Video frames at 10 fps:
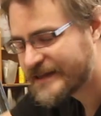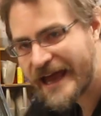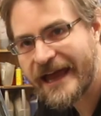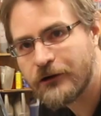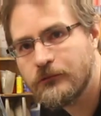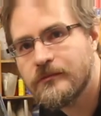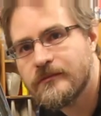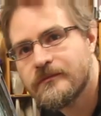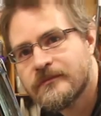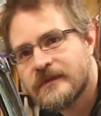now,
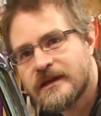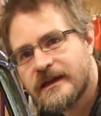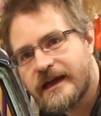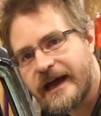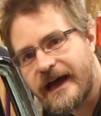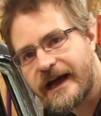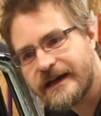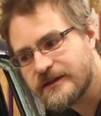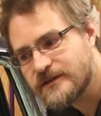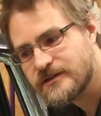
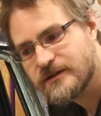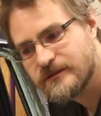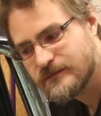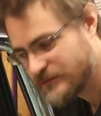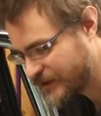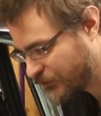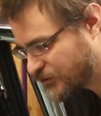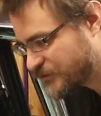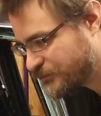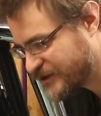and that will
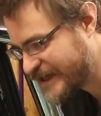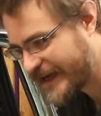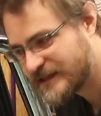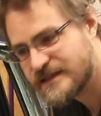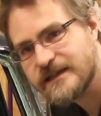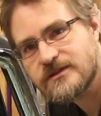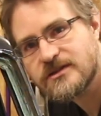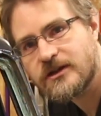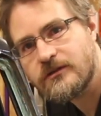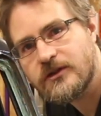just protect it
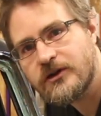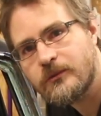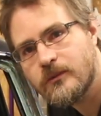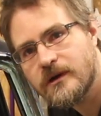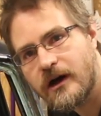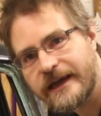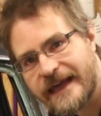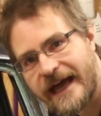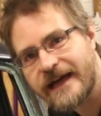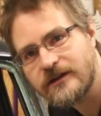so that I
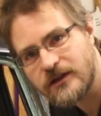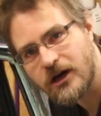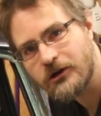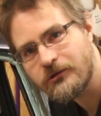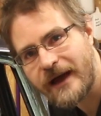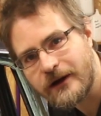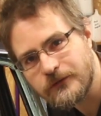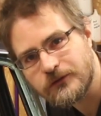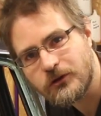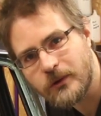can go out
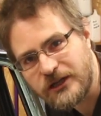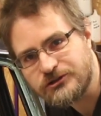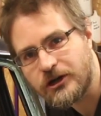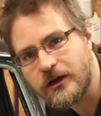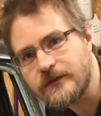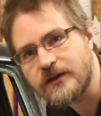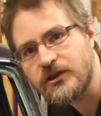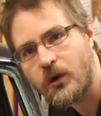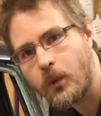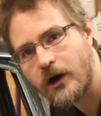for a quick drive and
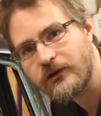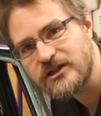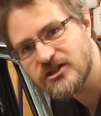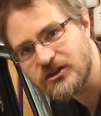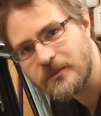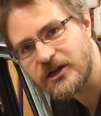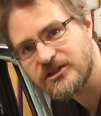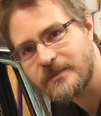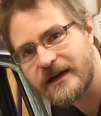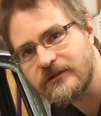not worry too
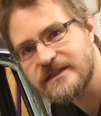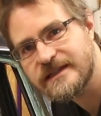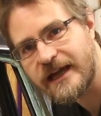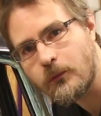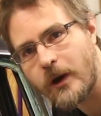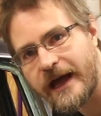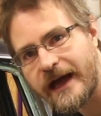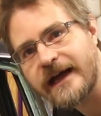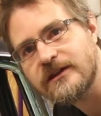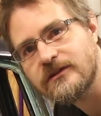much about this getting wet
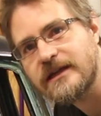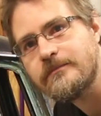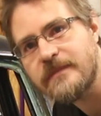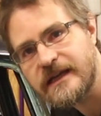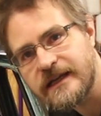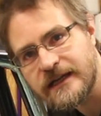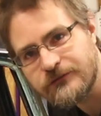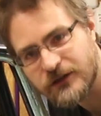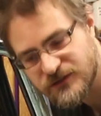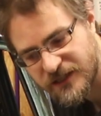and immediately
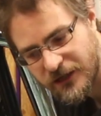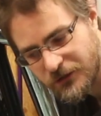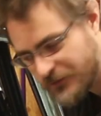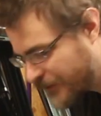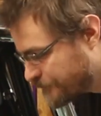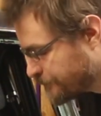rusting over.